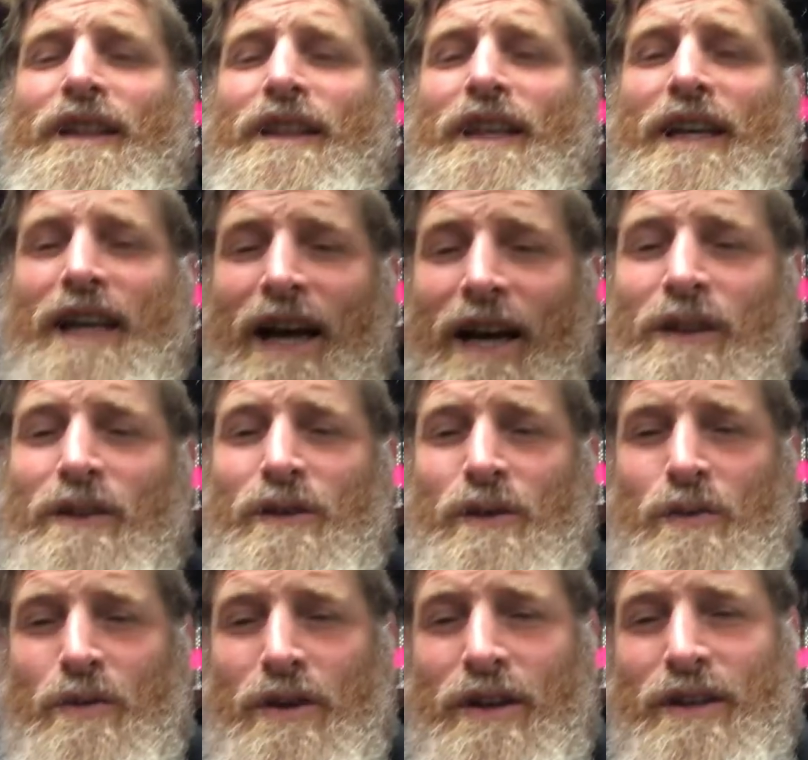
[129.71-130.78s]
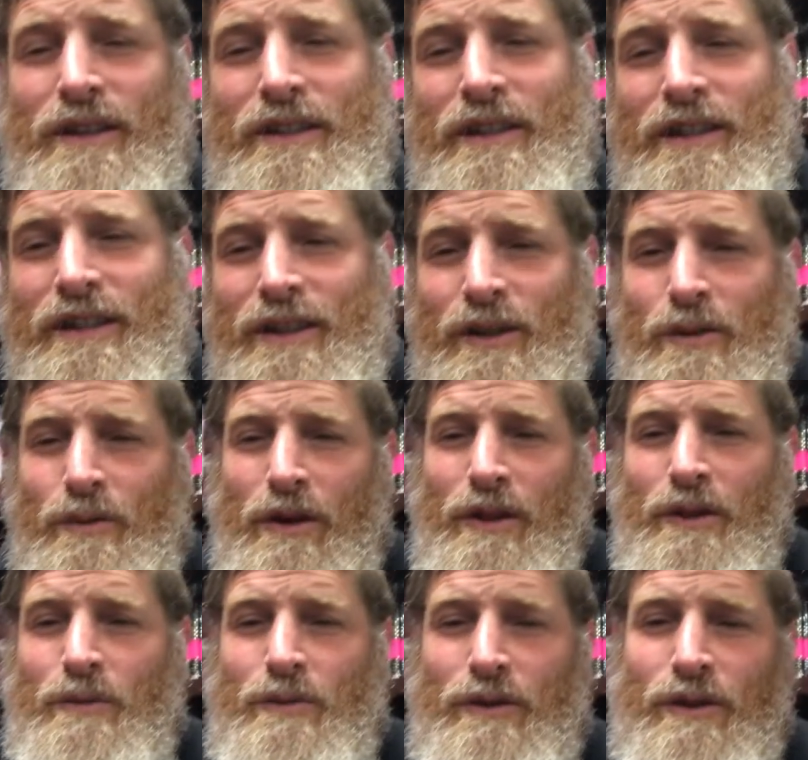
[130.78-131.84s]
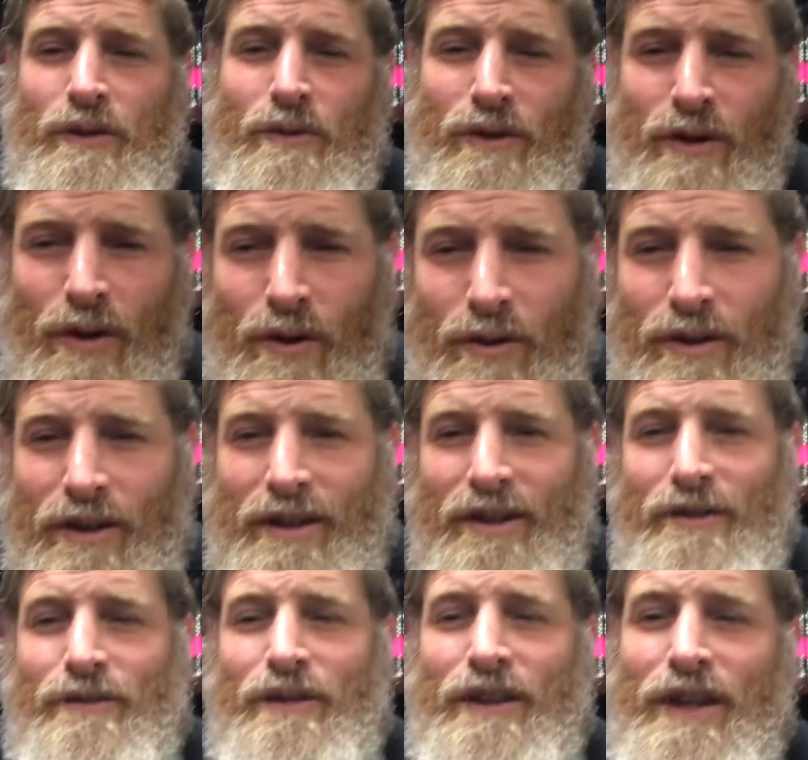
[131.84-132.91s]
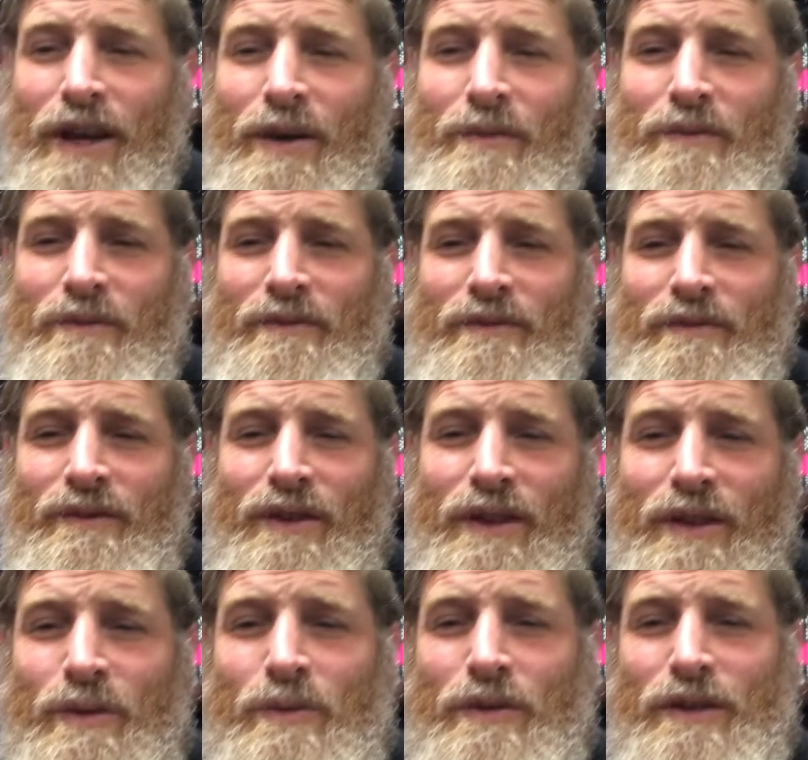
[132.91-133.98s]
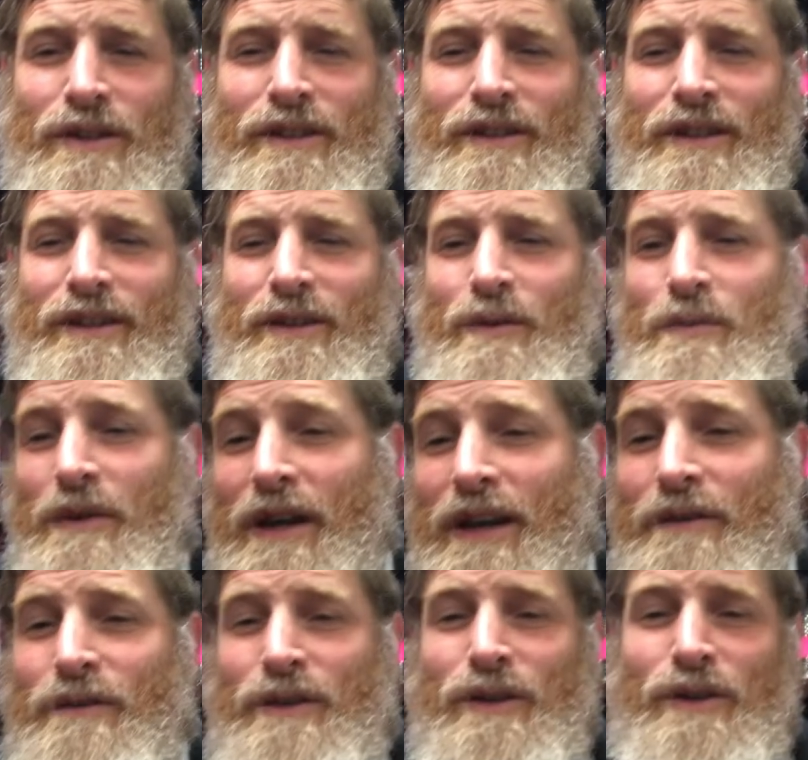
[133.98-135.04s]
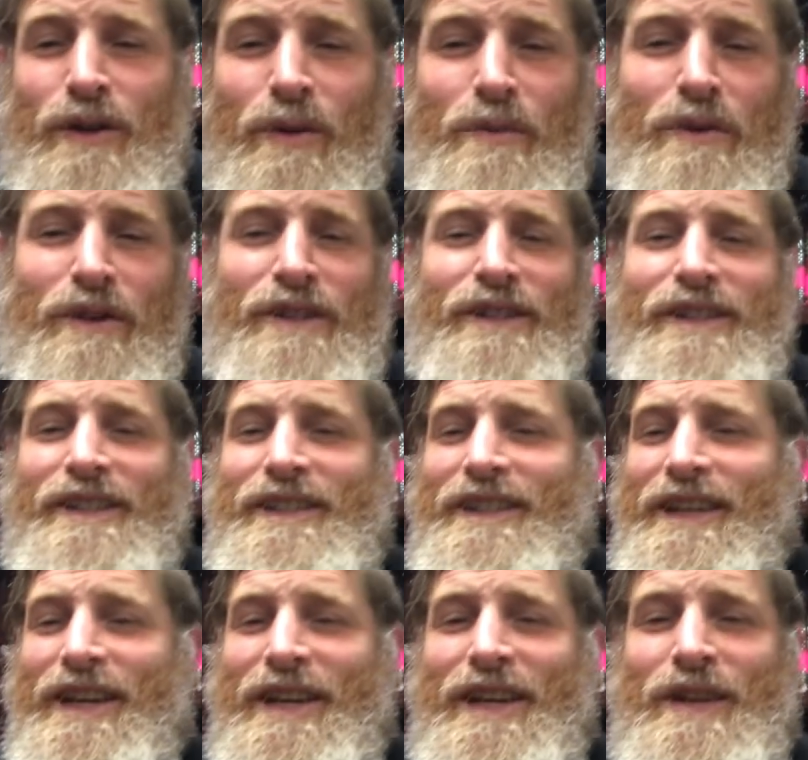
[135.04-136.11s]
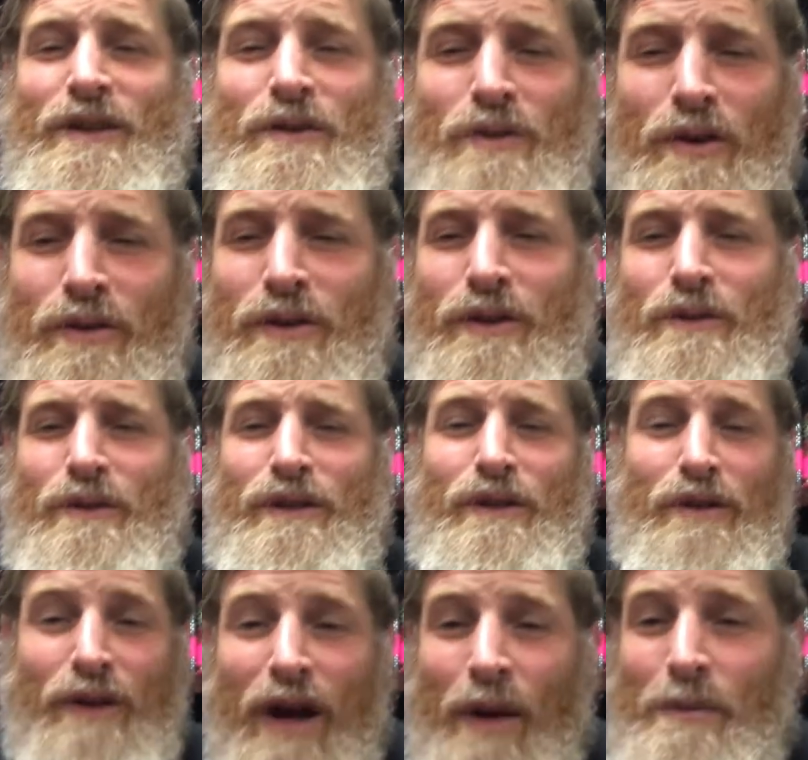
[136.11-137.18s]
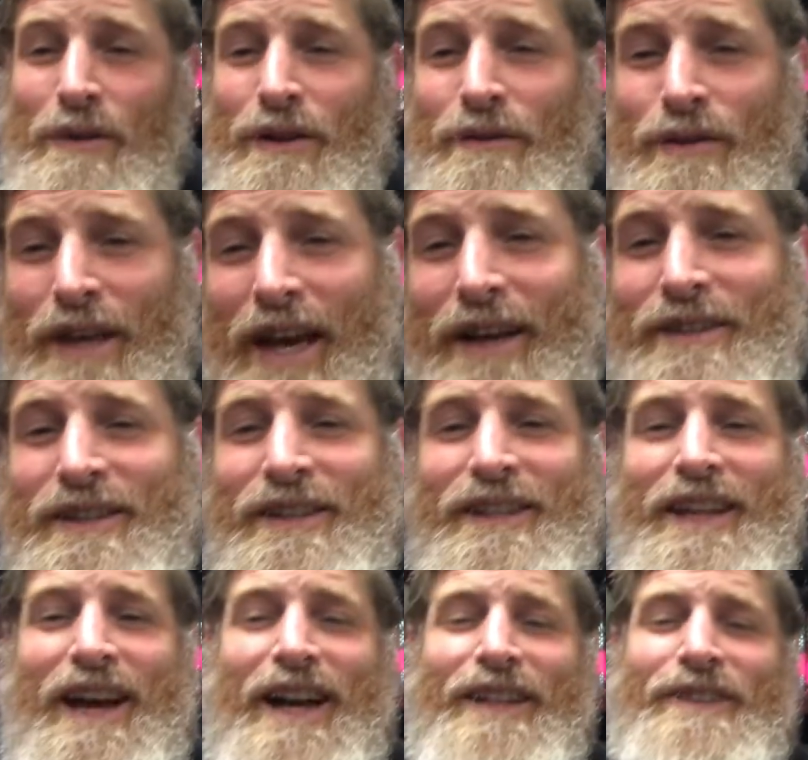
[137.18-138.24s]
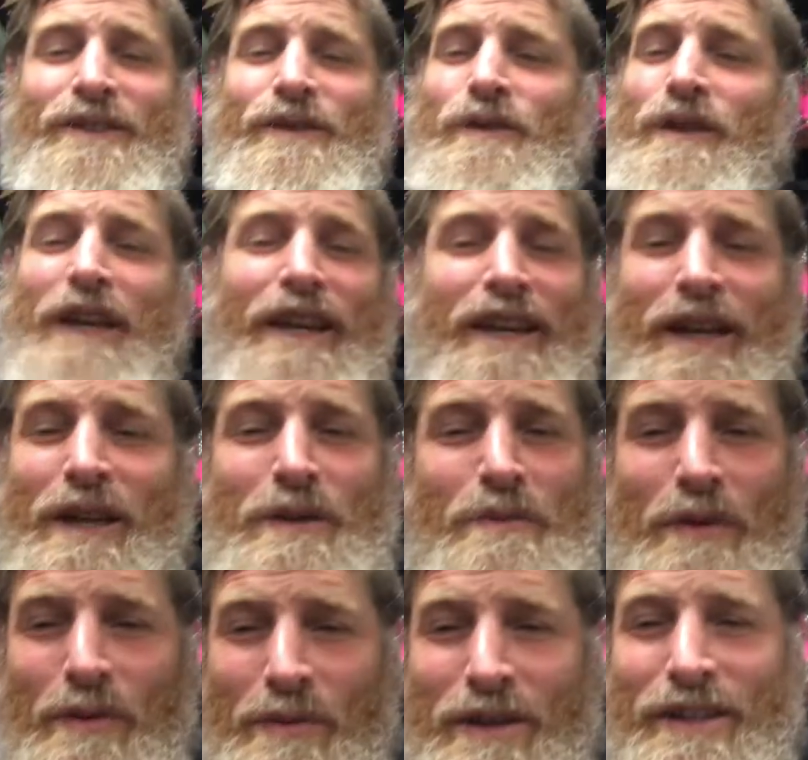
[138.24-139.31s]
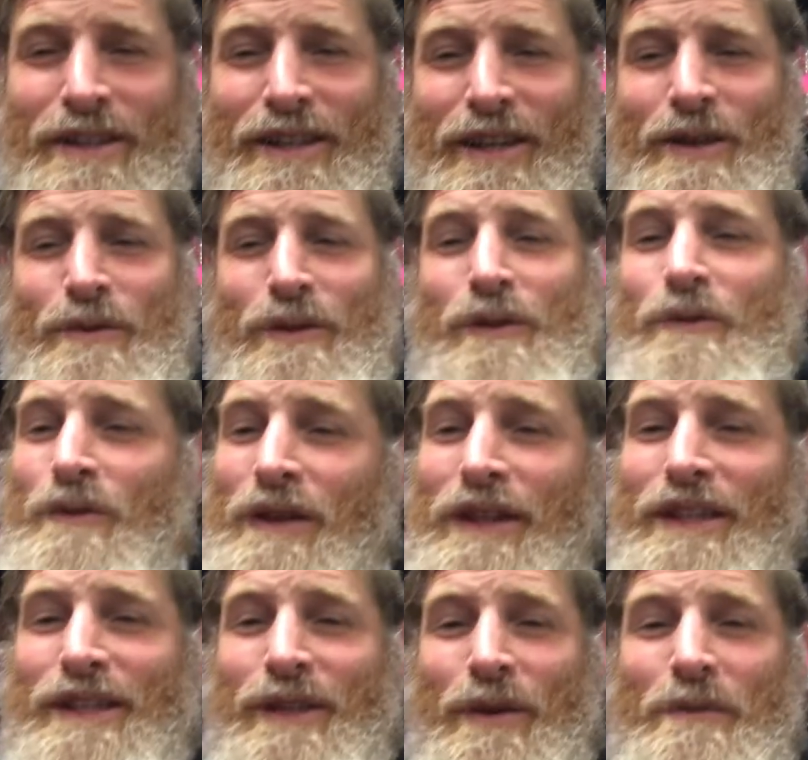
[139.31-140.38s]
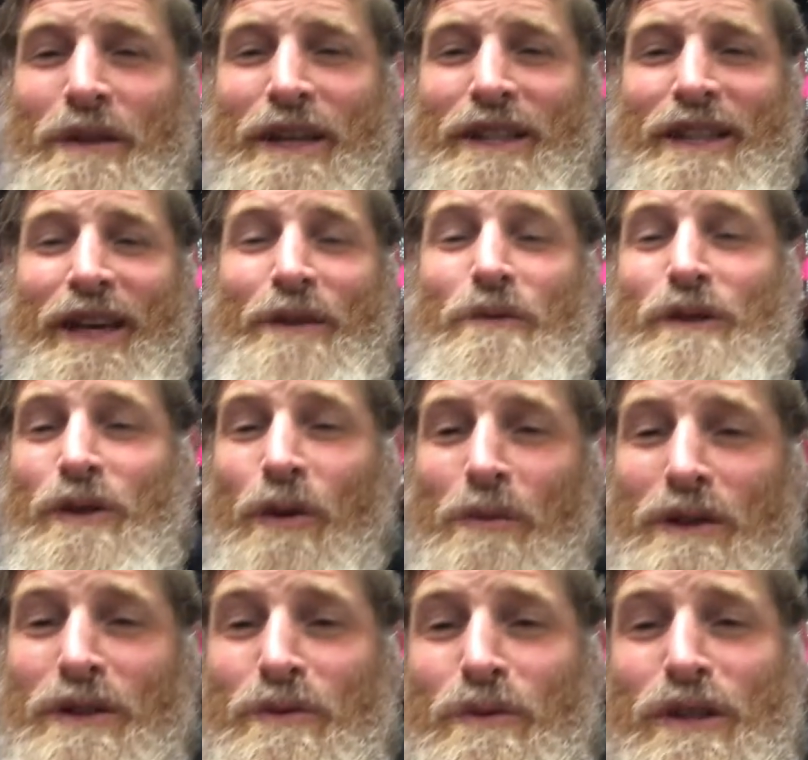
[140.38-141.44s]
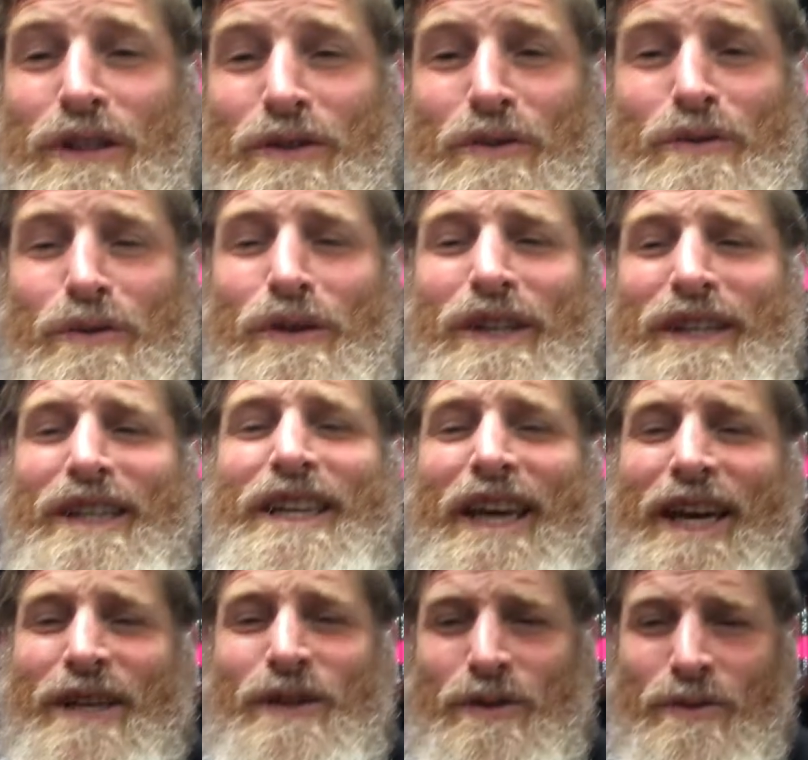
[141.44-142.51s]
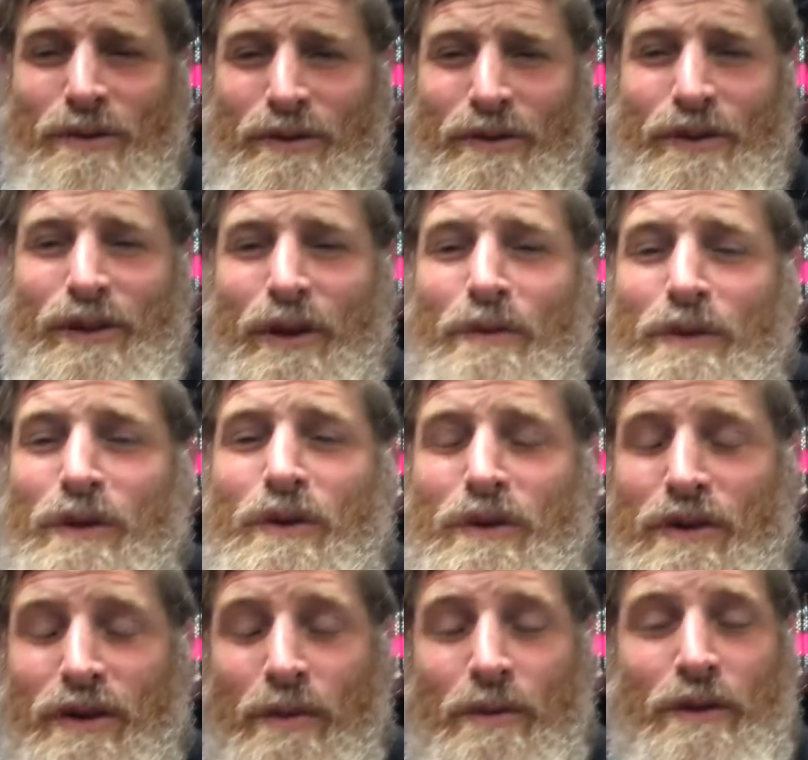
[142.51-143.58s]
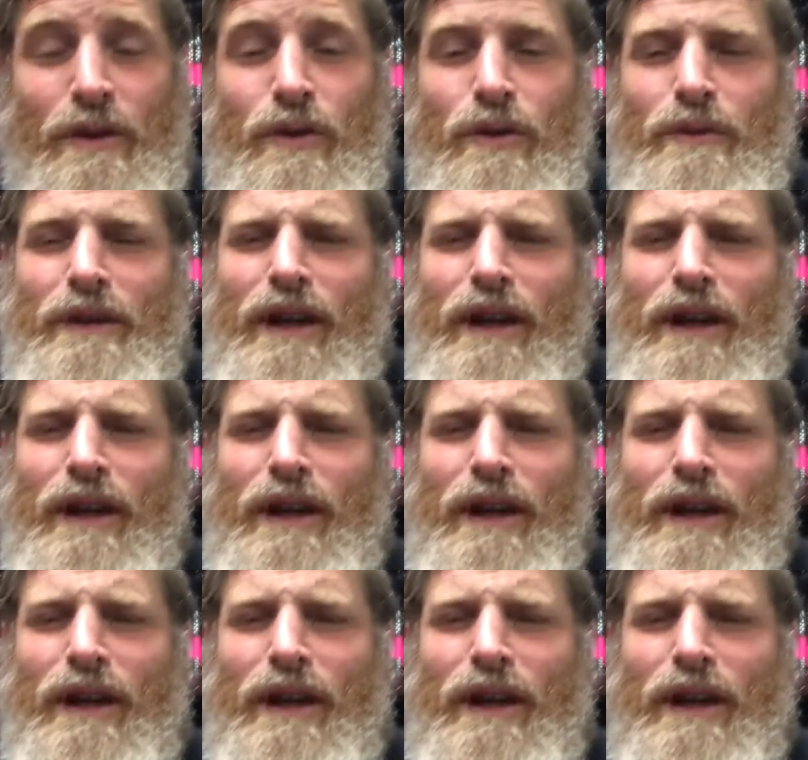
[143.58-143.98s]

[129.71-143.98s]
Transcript: the godless was, that this is where this person was holding, that for them, for this person to pay for someone's groceries, a couple of thousand dollars without any publicity was really something that was almost was already natural or someone something normal.